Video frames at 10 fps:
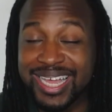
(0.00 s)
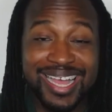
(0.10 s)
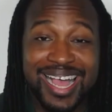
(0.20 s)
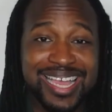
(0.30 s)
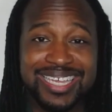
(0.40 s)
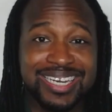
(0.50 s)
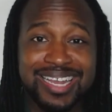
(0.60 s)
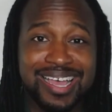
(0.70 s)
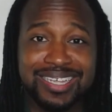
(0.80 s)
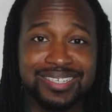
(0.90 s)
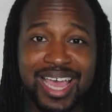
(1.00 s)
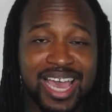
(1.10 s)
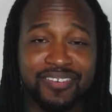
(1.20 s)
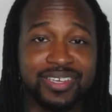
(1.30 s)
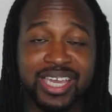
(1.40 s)
I cannot
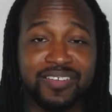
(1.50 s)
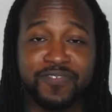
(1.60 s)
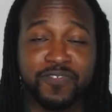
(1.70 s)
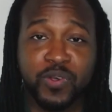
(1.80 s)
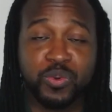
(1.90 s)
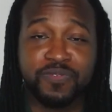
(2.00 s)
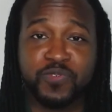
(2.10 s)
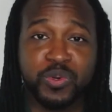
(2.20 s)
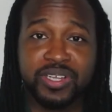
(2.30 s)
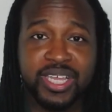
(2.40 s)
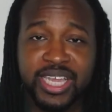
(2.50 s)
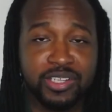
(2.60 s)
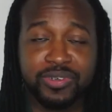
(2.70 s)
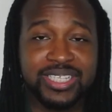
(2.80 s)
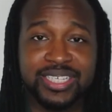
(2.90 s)
advocate for voting for
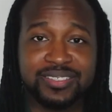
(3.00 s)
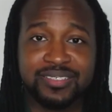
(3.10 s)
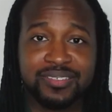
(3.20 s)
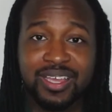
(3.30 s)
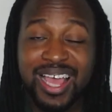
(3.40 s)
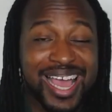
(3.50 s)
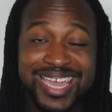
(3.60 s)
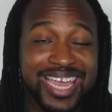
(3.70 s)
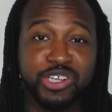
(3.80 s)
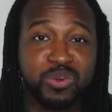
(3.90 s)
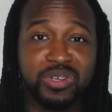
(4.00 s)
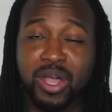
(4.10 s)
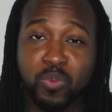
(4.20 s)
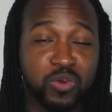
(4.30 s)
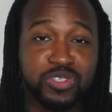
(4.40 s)
Hillary Clinton. I can't do it. I
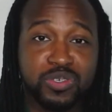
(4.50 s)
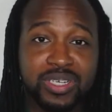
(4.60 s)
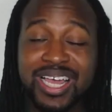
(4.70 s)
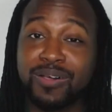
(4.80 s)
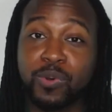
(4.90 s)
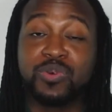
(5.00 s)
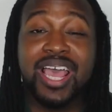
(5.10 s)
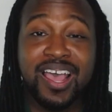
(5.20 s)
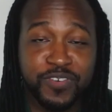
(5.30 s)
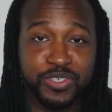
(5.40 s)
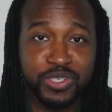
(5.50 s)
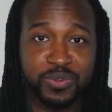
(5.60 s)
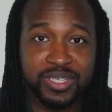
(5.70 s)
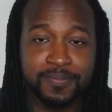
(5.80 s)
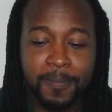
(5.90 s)
won't do it. I won't ever do
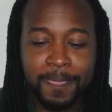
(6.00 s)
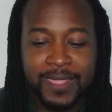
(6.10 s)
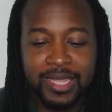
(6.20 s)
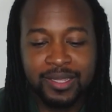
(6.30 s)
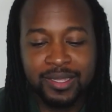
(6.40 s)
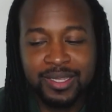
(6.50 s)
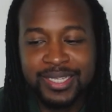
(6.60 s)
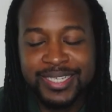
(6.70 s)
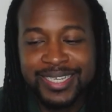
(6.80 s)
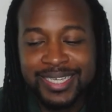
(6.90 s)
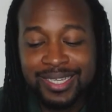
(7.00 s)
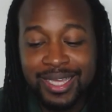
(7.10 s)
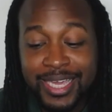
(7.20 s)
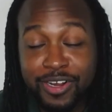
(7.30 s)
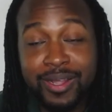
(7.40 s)
it.
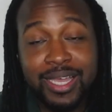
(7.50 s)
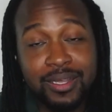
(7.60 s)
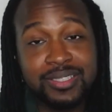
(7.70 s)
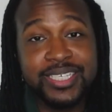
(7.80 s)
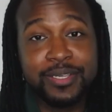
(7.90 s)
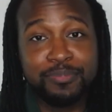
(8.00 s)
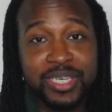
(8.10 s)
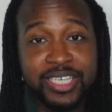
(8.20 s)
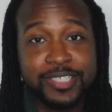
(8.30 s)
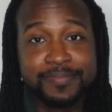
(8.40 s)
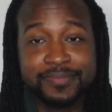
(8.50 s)
Here at LTMB,